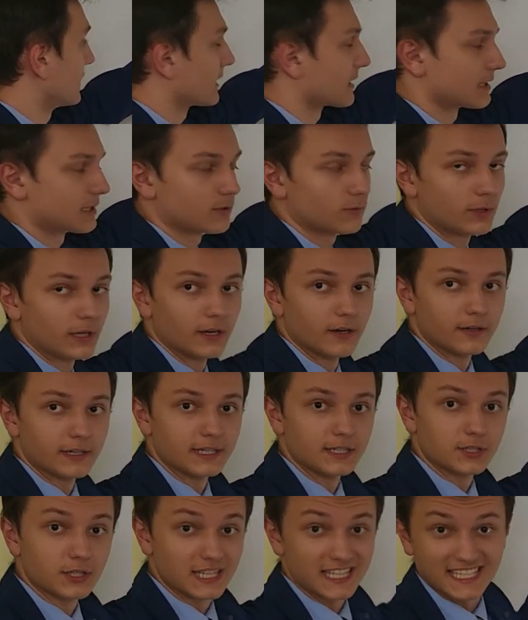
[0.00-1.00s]
and x squared
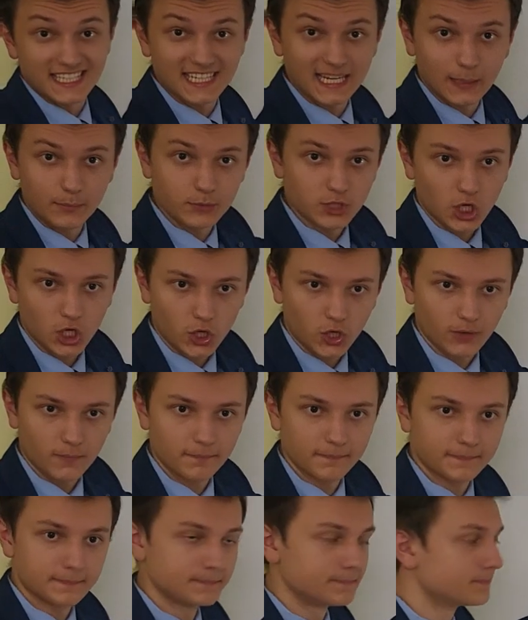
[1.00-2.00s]
into the same
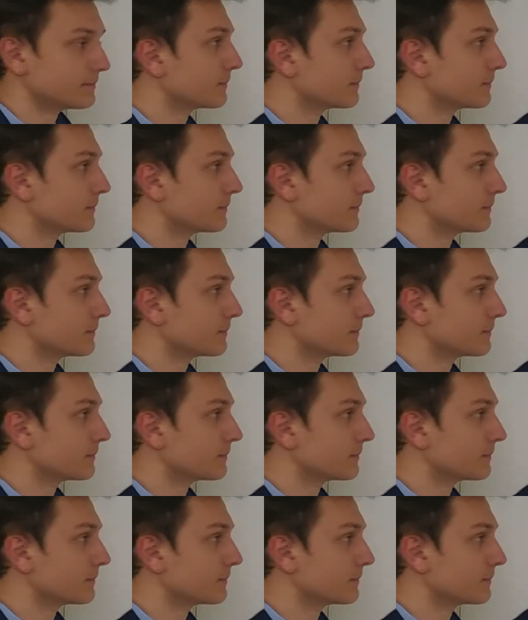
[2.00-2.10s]
term.